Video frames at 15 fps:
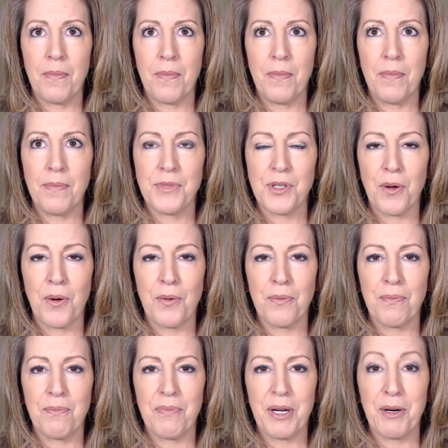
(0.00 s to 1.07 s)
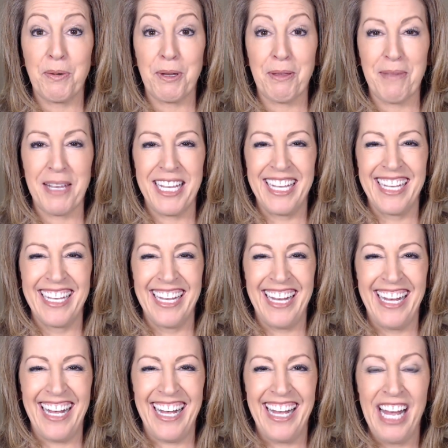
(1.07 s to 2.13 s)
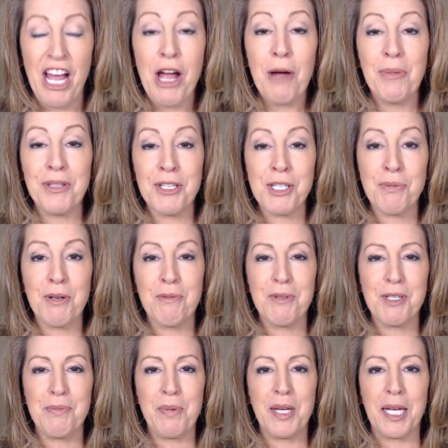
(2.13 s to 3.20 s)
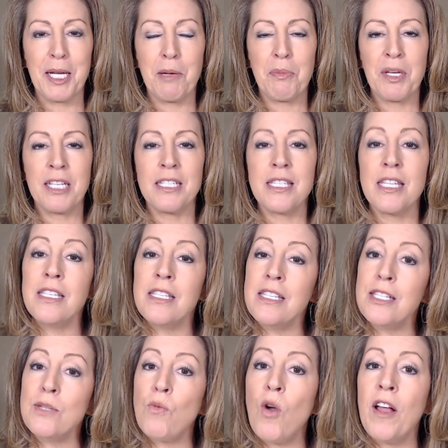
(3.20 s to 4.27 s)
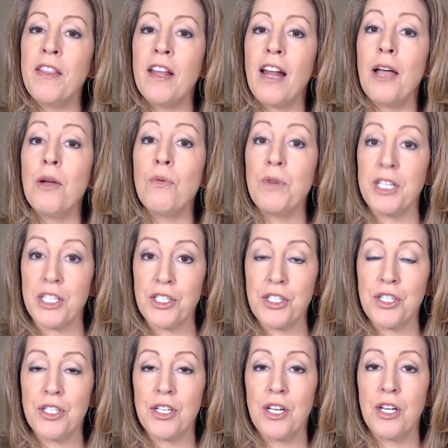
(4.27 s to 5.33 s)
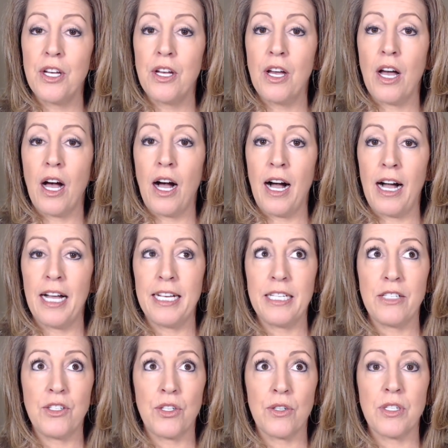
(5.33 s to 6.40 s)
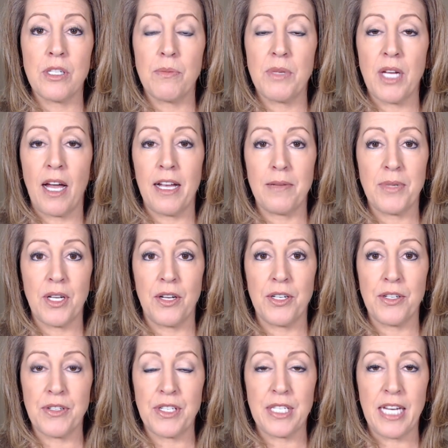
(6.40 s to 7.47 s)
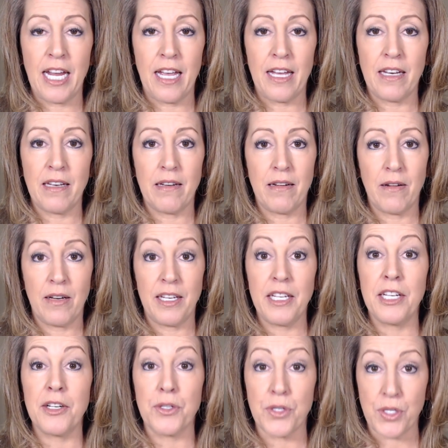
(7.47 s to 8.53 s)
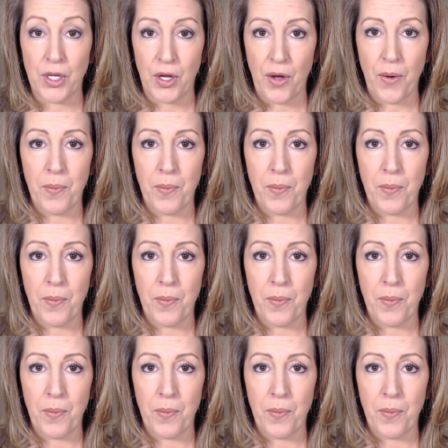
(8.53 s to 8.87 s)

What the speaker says: So bear with me. But this one was big because this is one that I wish I took some time to understand years ago.